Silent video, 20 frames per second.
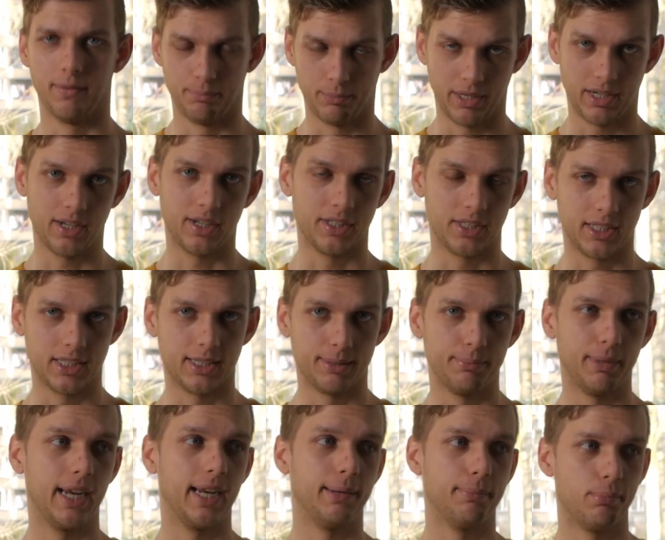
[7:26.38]
because it's
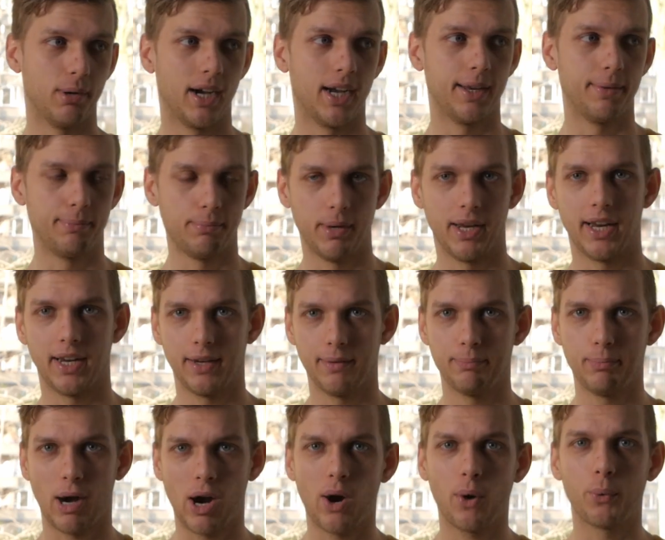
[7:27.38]
made by big
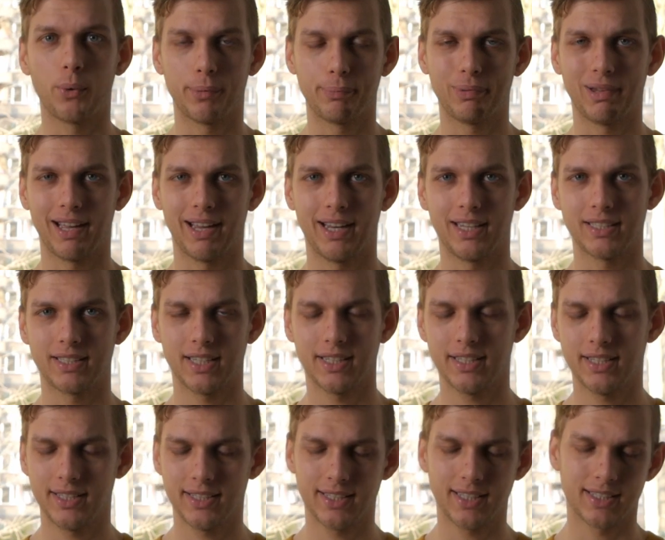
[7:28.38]
power plants.
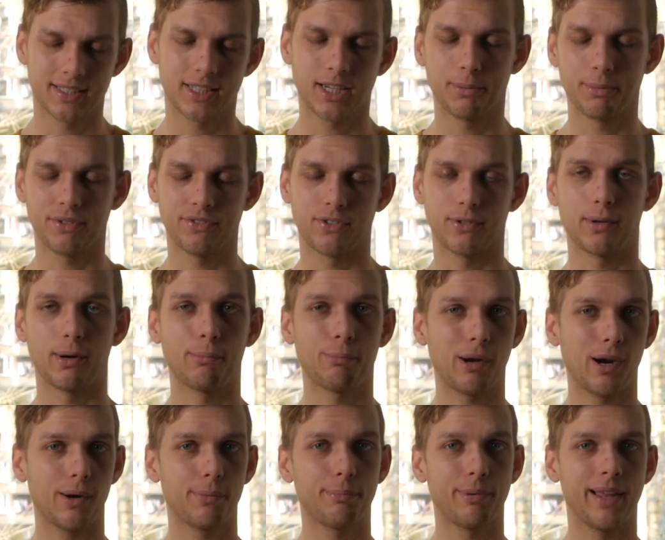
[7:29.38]
Anything that's coming from a
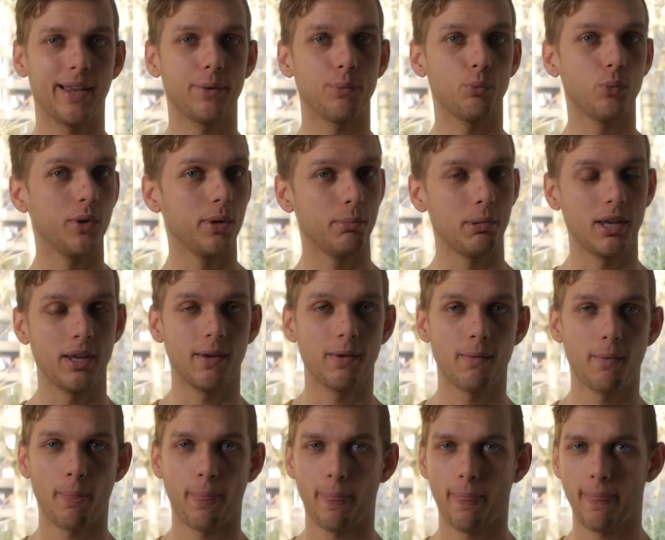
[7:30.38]
power plant will be
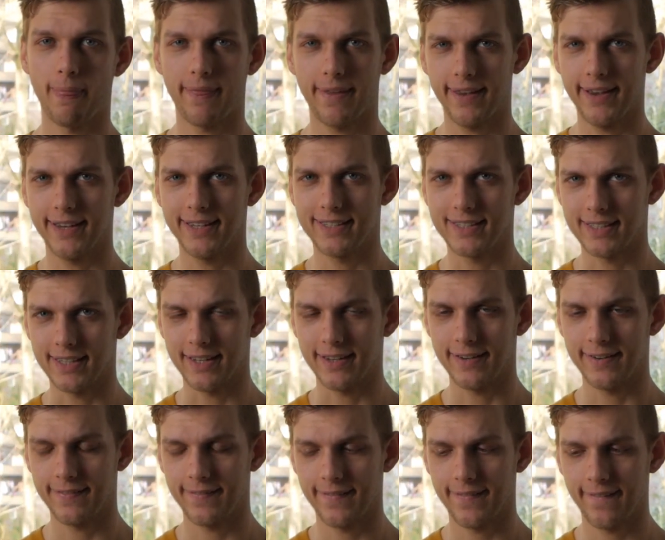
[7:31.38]
AC.
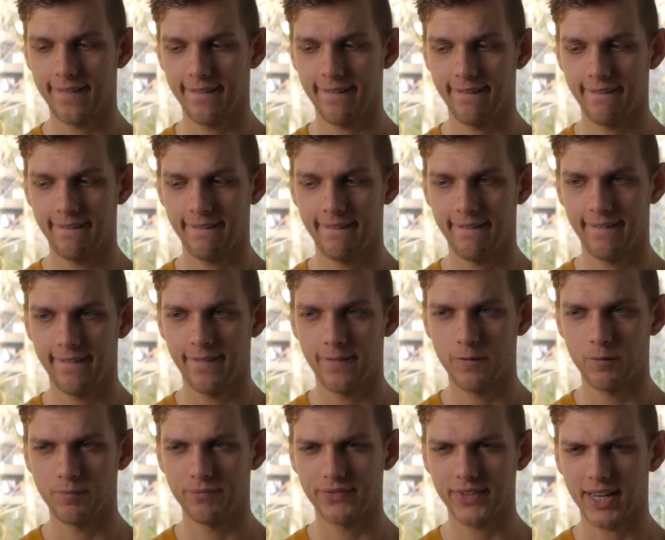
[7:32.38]

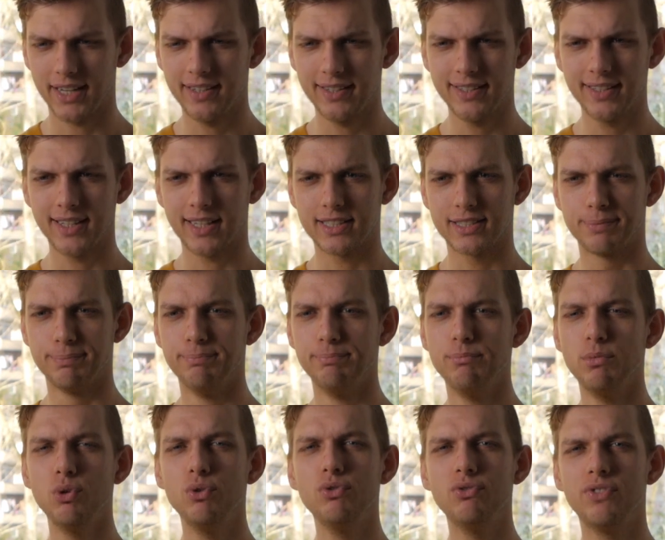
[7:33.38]
Anything that's
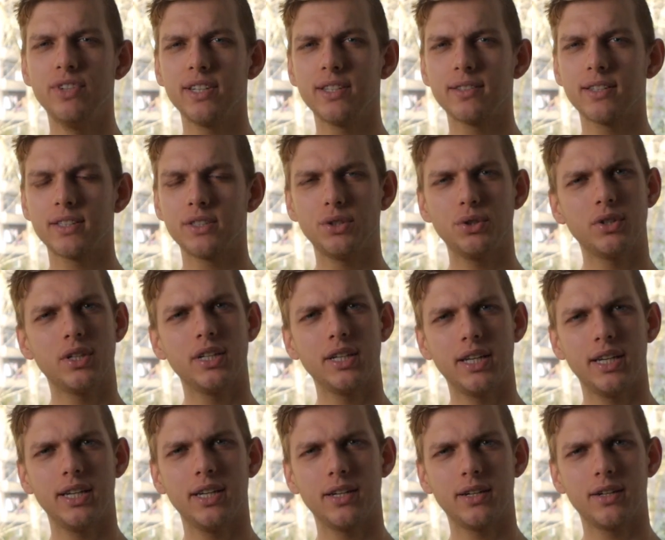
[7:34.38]
moving that you can
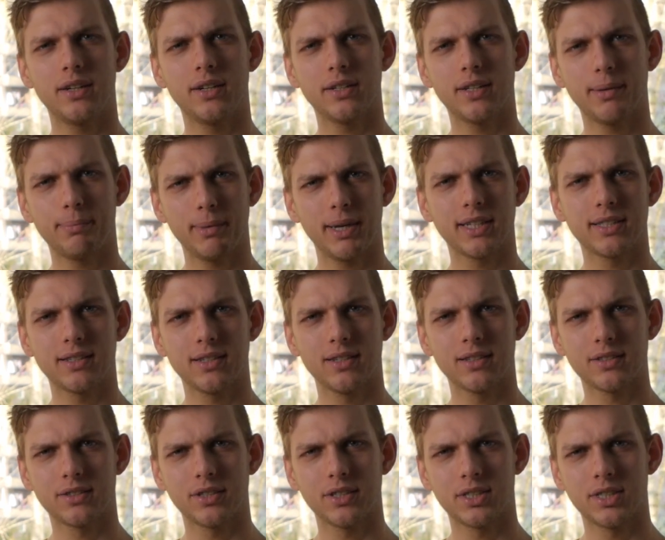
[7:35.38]
hear that makes
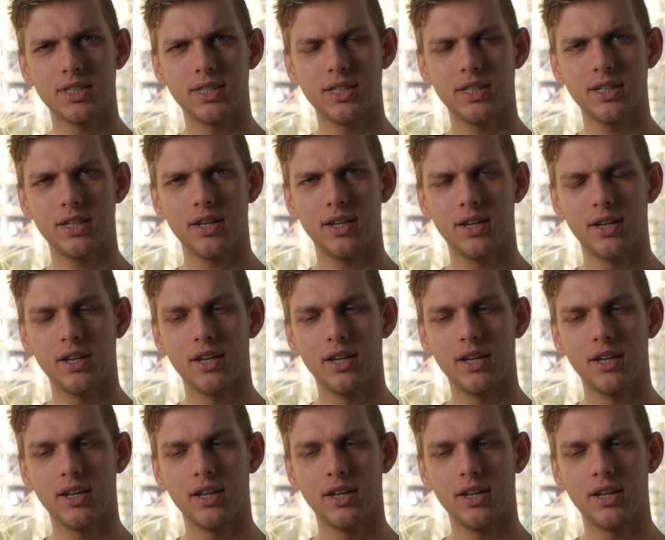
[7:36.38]
electricity